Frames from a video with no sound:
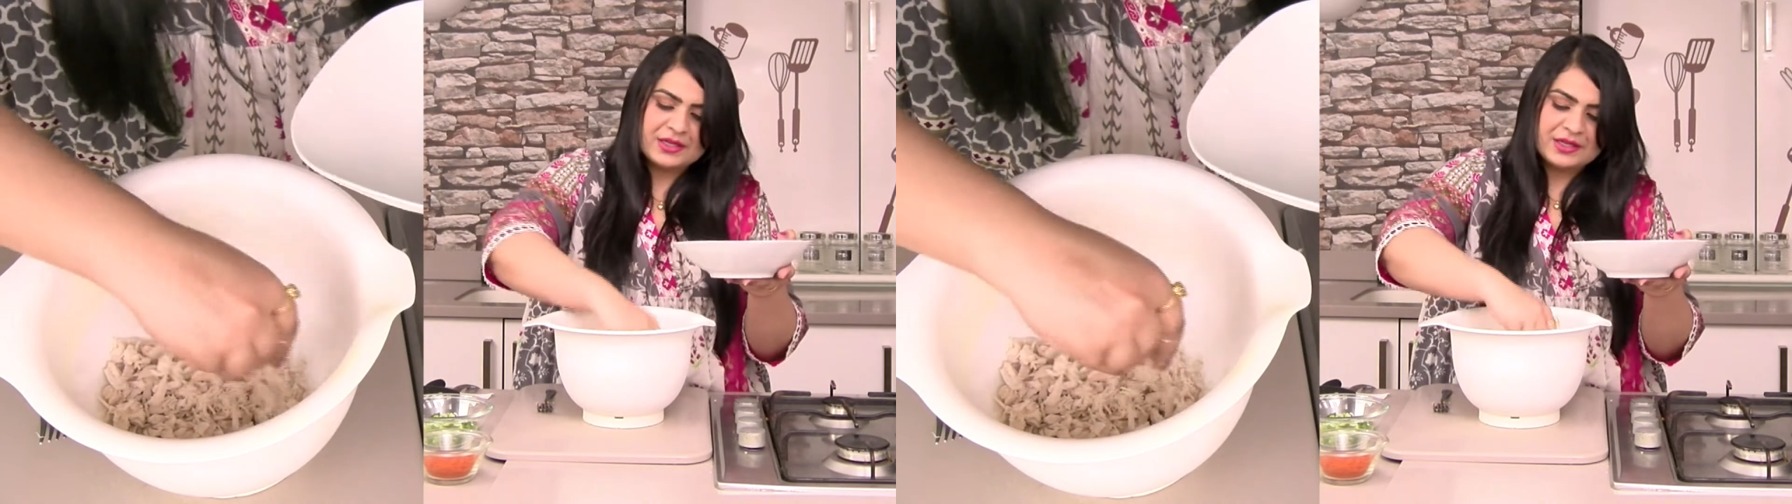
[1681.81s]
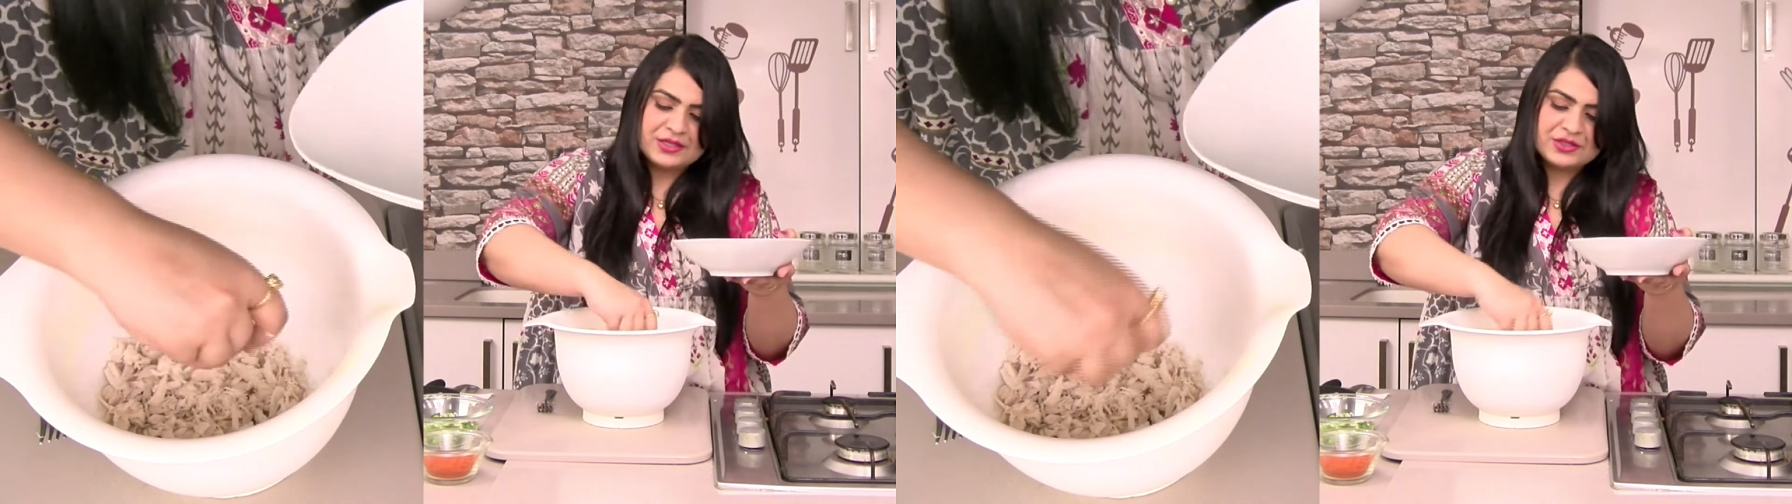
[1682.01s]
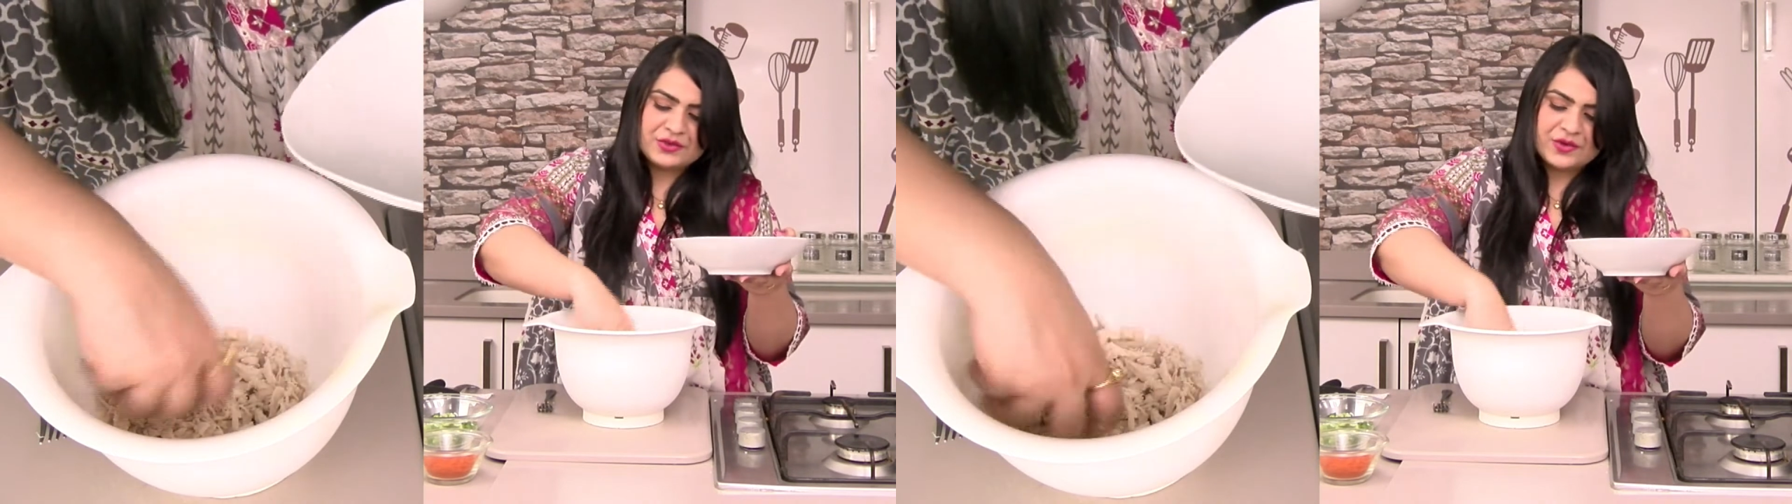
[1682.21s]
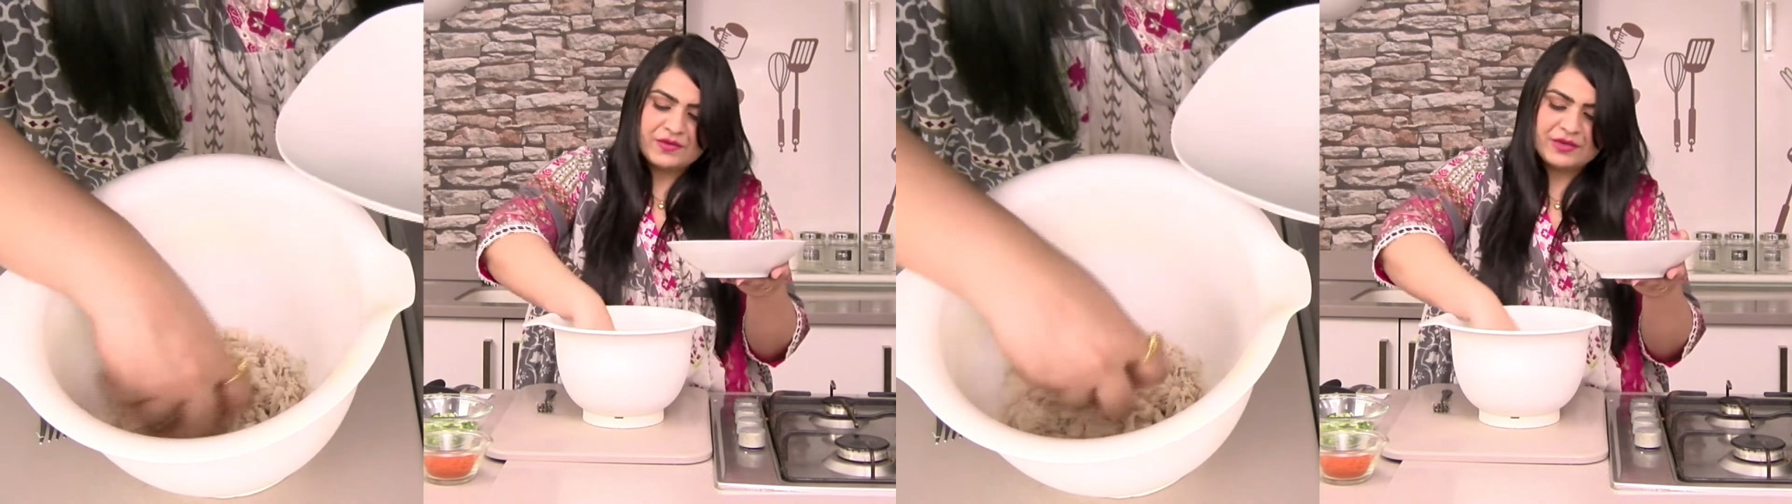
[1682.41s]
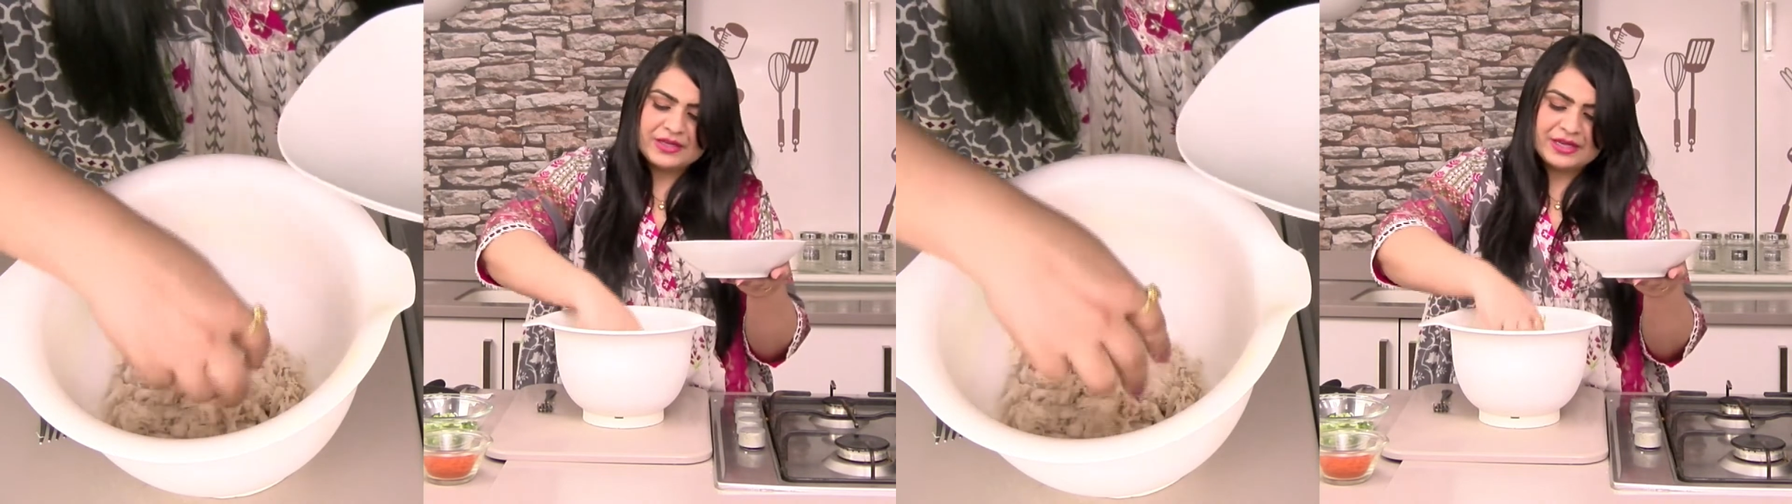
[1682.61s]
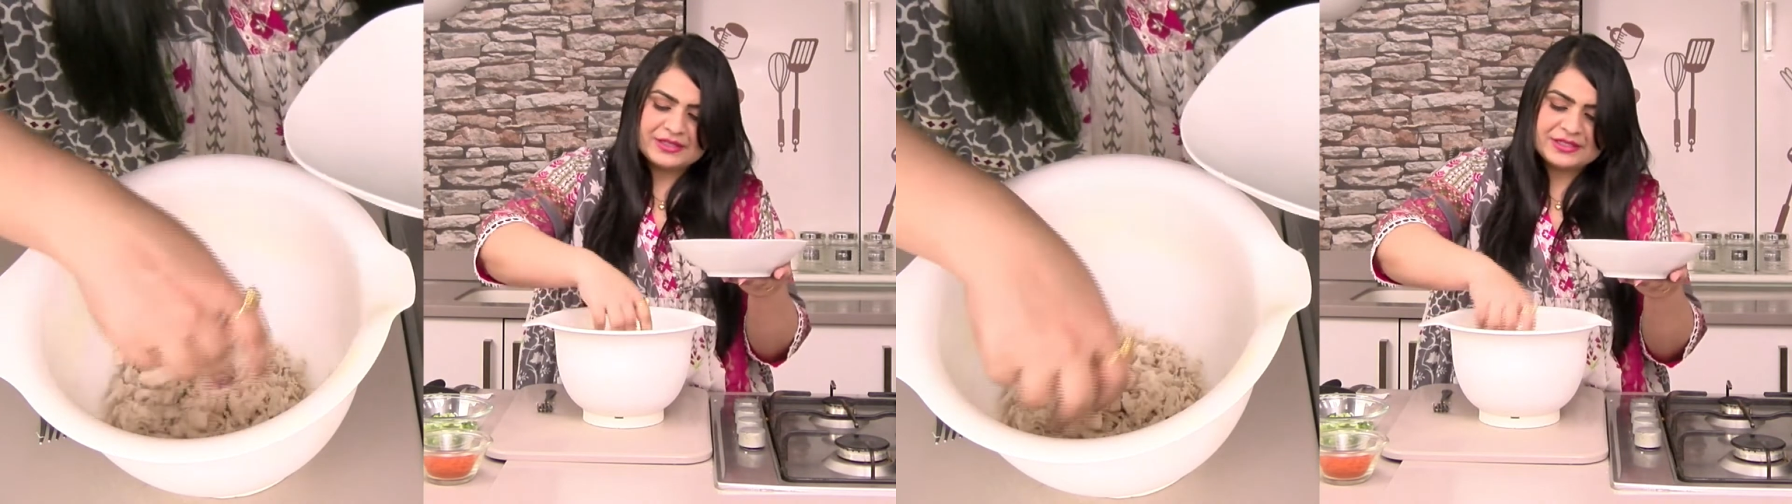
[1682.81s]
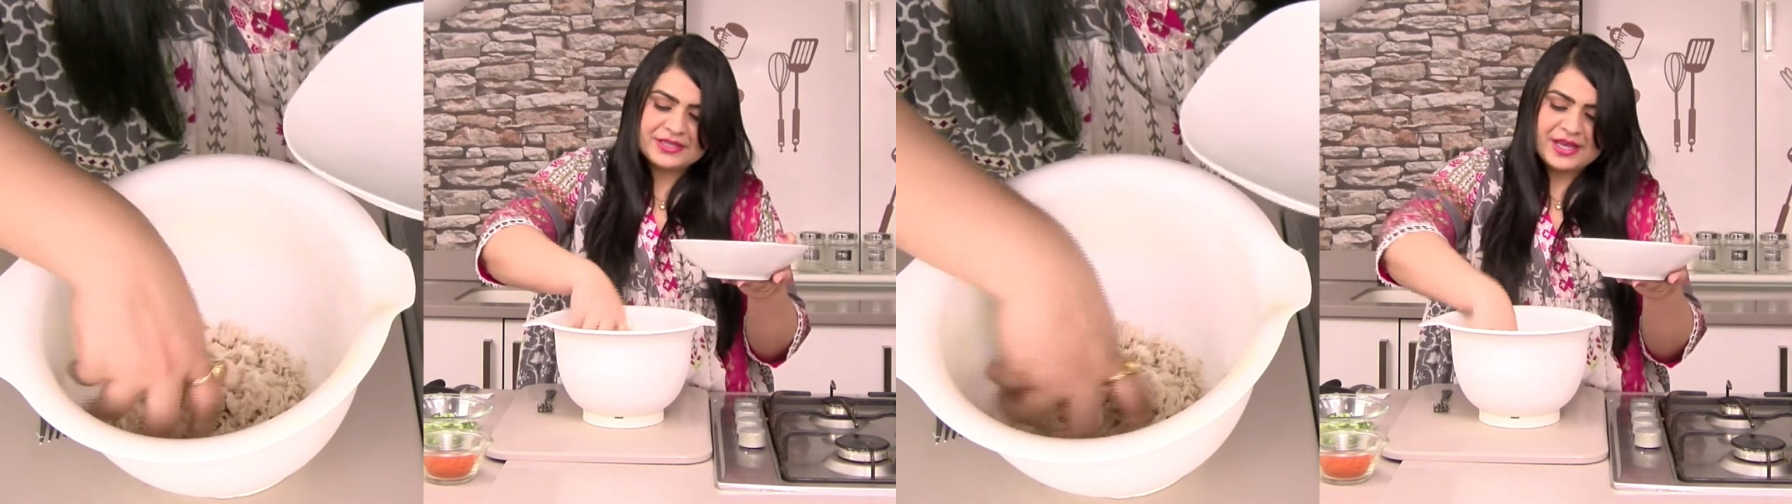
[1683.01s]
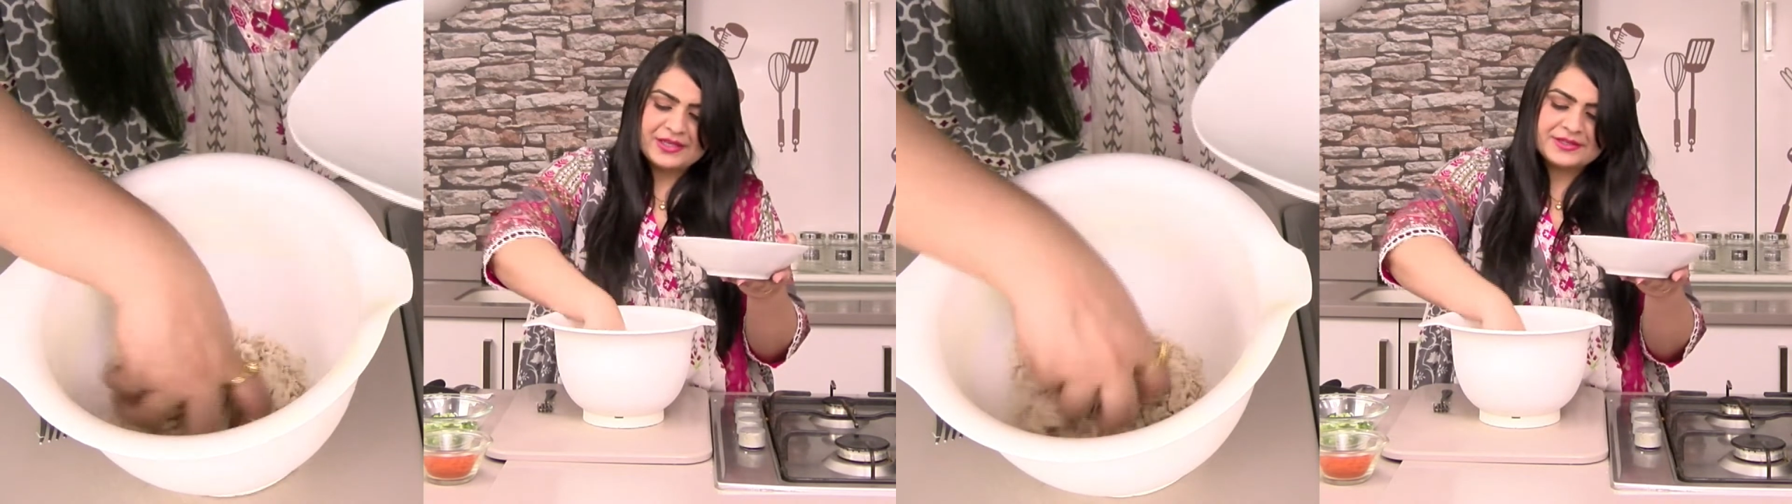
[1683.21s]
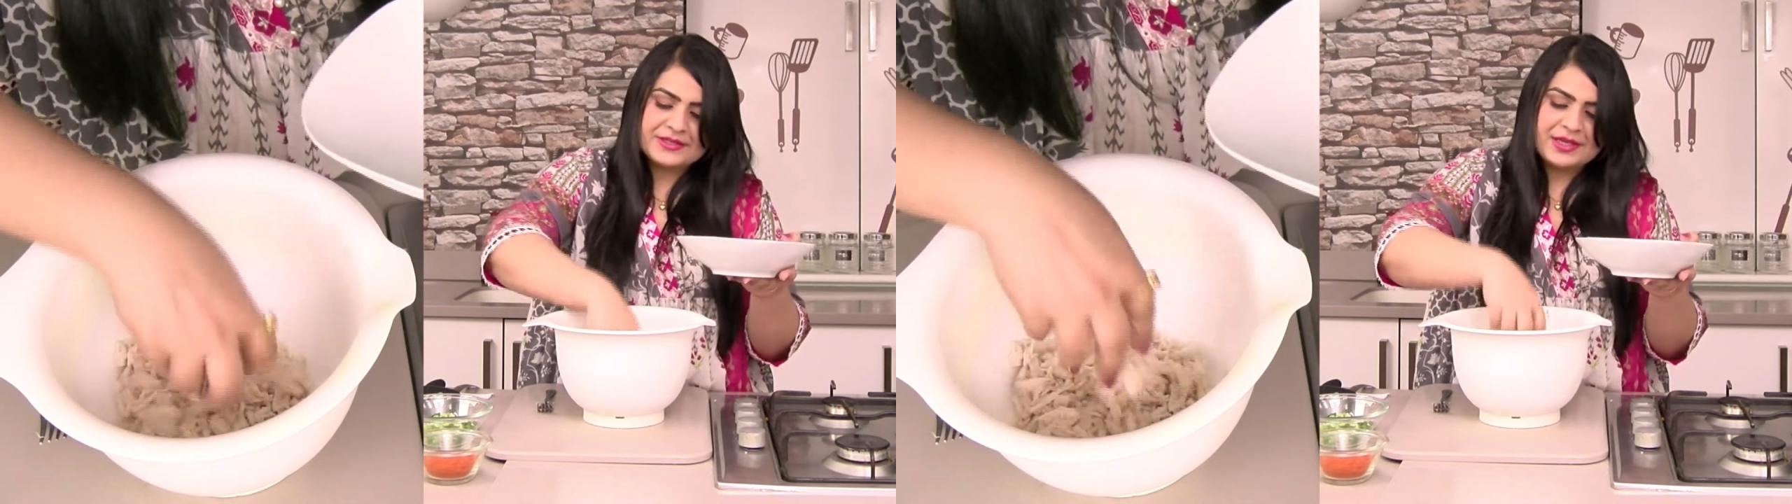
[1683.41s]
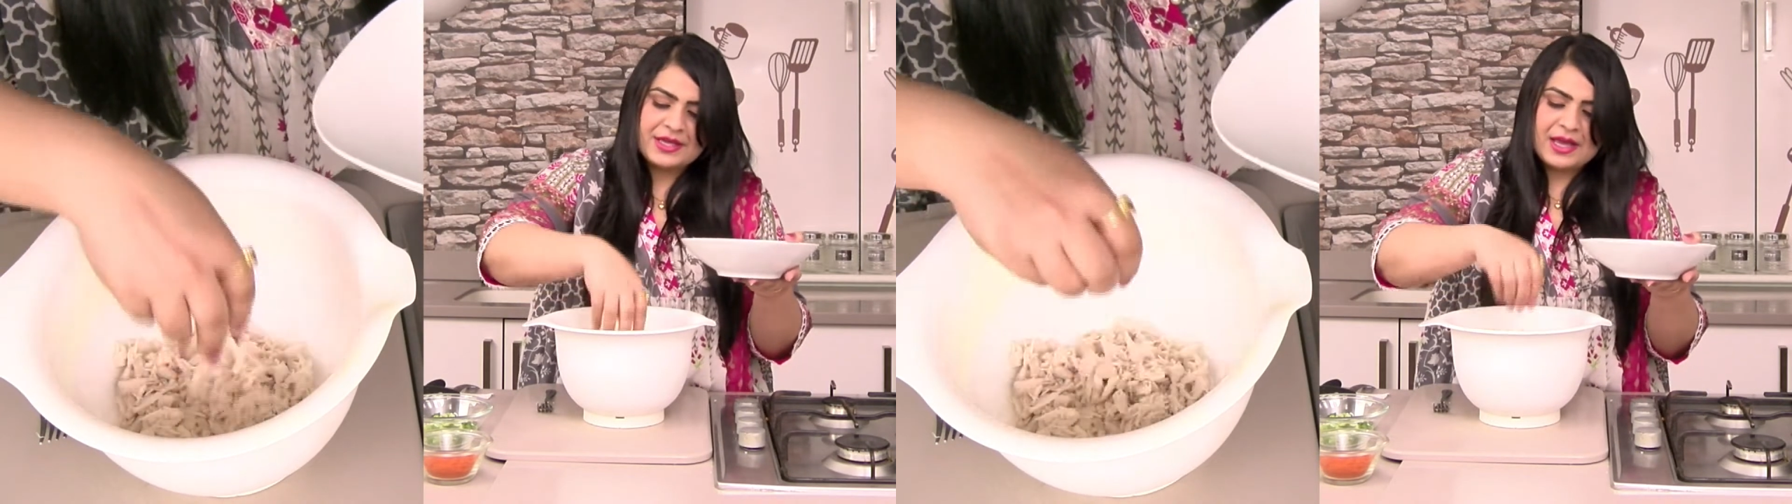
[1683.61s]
so it will get a taste.